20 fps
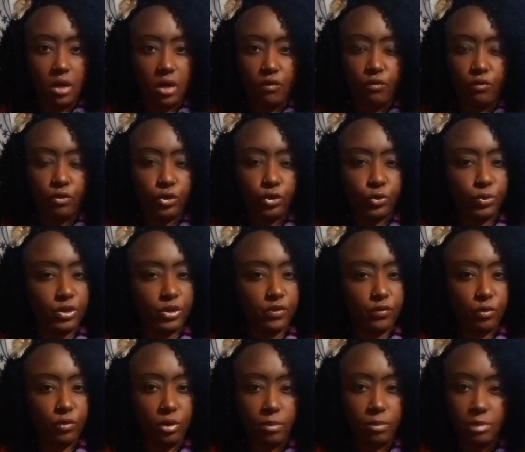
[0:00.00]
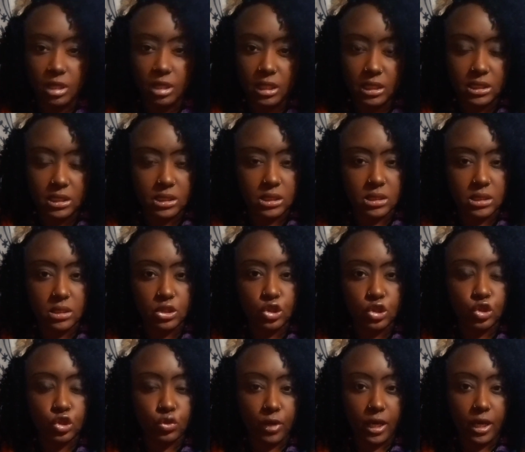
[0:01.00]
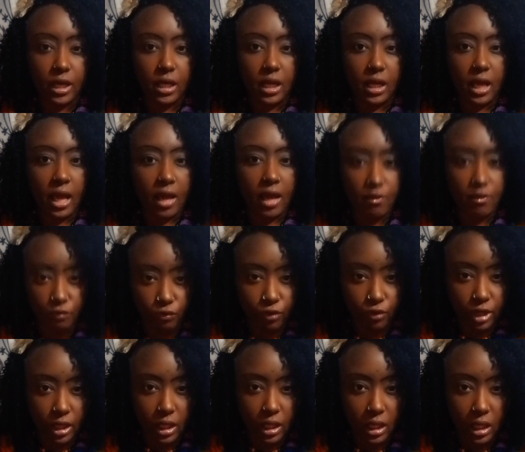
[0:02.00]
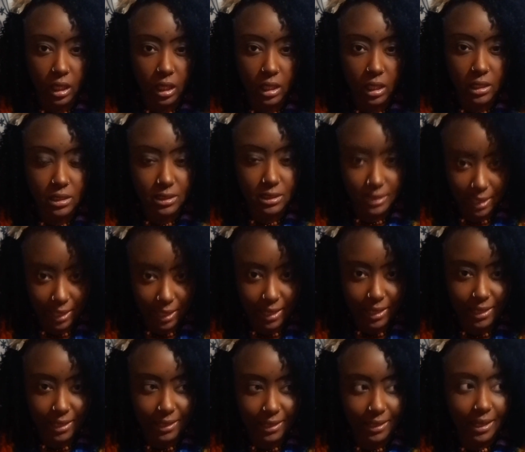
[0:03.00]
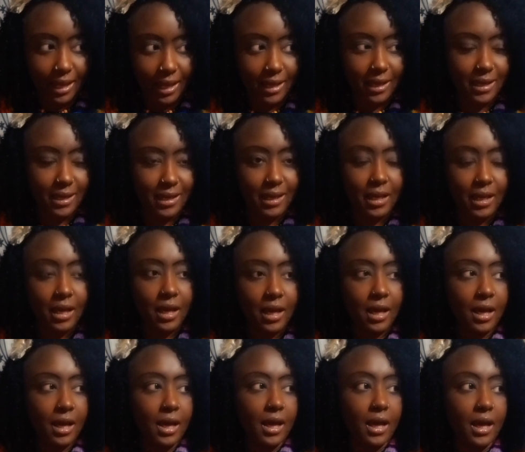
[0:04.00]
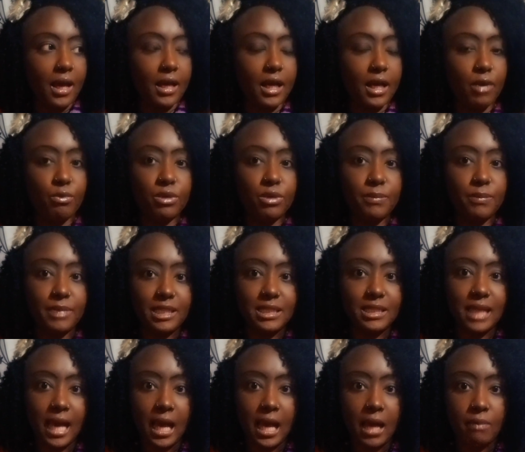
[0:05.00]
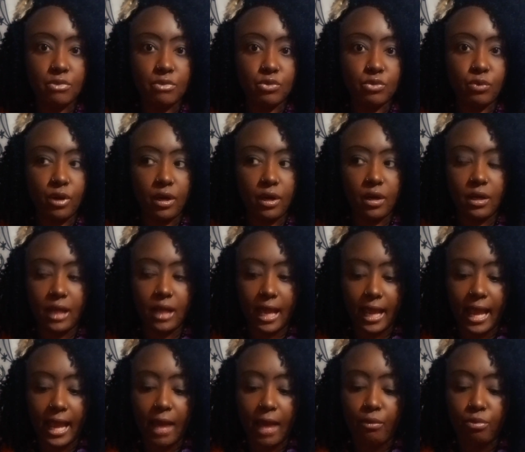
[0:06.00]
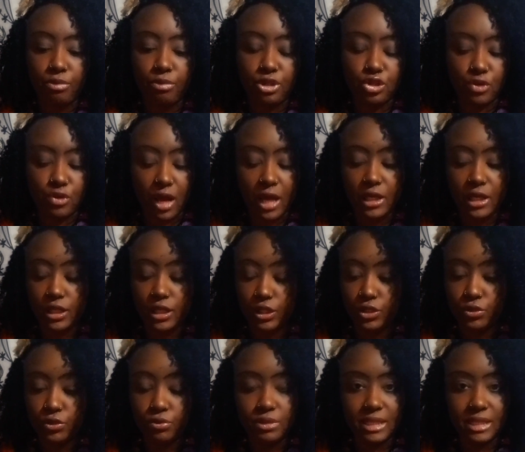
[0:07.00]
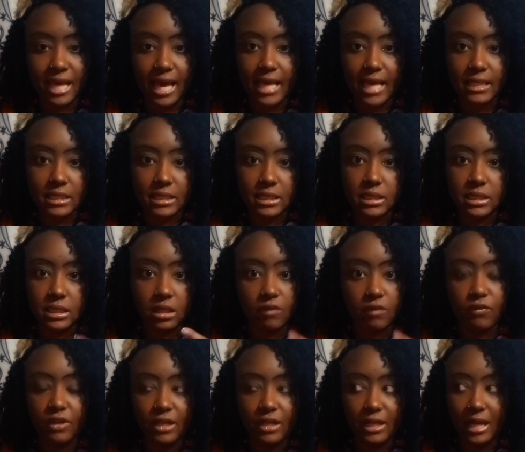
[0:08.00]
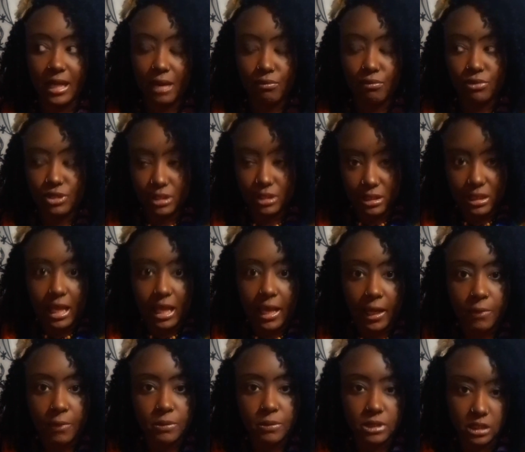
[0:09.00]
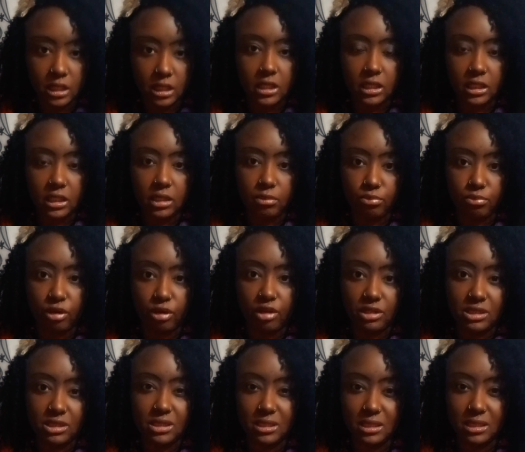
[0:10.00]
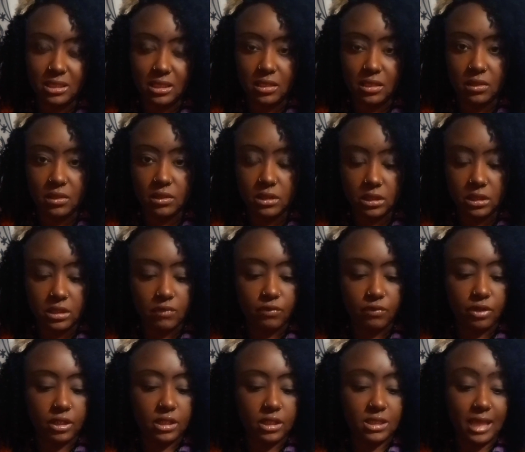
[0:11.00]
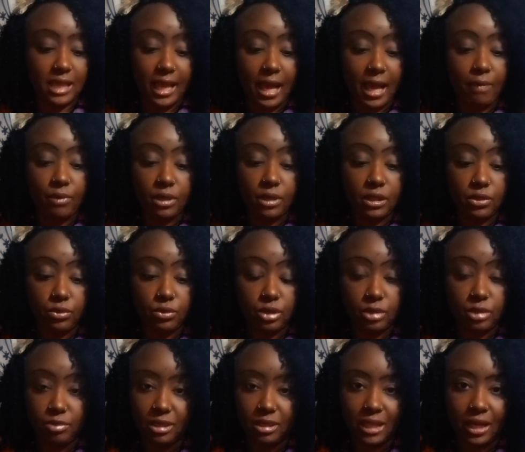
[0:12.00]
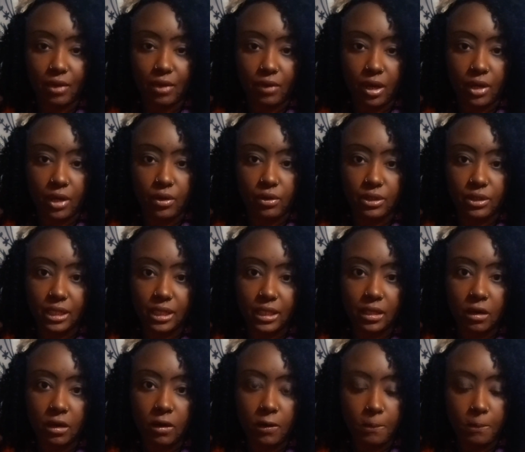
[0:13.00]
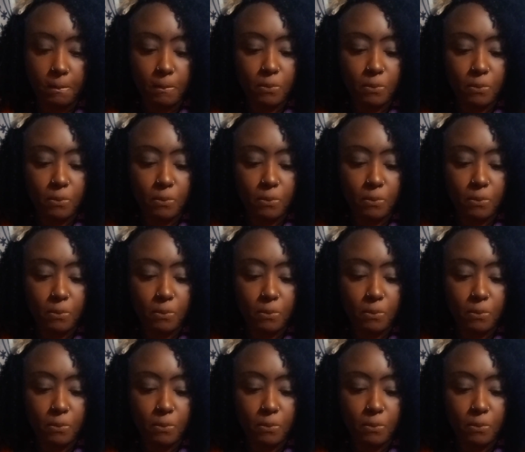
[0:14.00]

for 3 to 4 months straight, every day. Like, and there would be times where, like, I would be trying to do tasks and stuff, and then I would just, like, suddenly burst into tears and different things. Like, I would literally be, like, crying all day long.